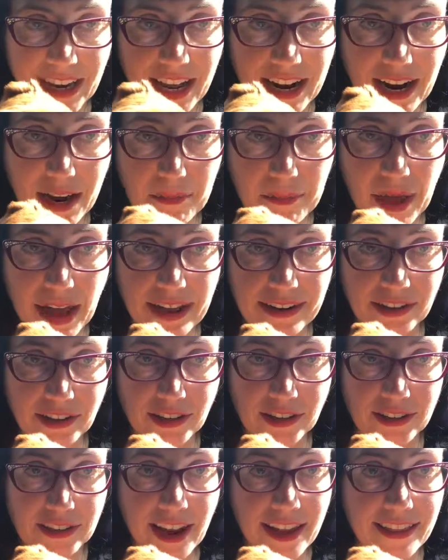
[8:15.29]
And I pet
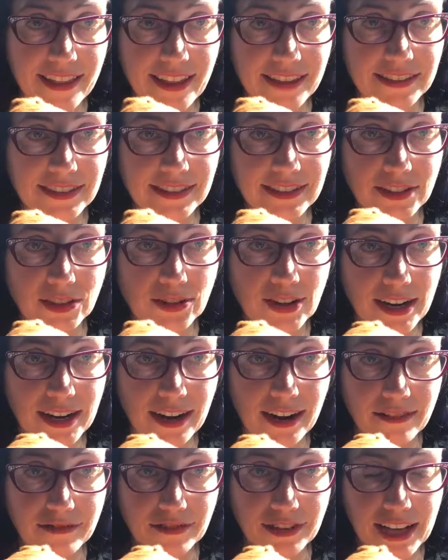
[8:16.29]
her and that's the
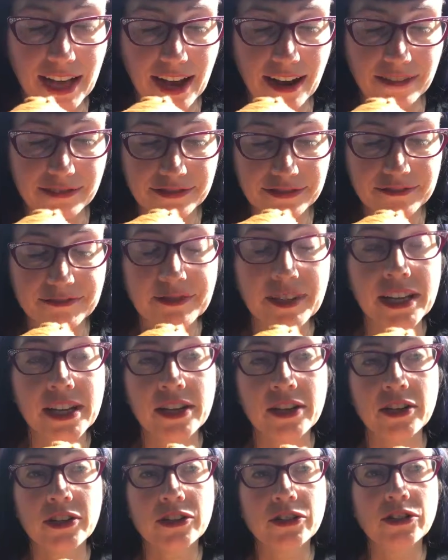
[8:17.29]
trade-off we have.
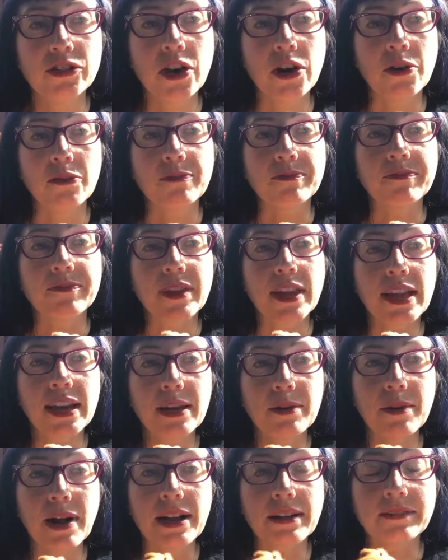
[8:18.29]
So
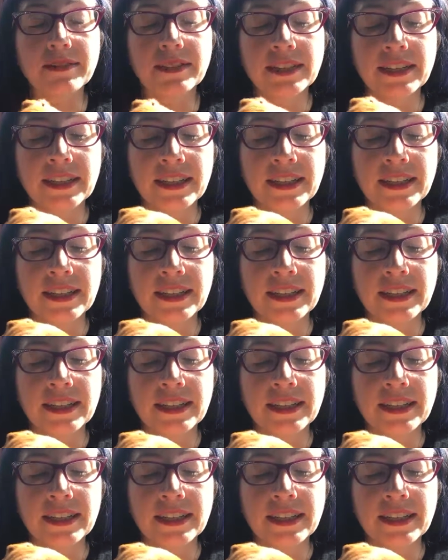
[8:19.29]
anyway,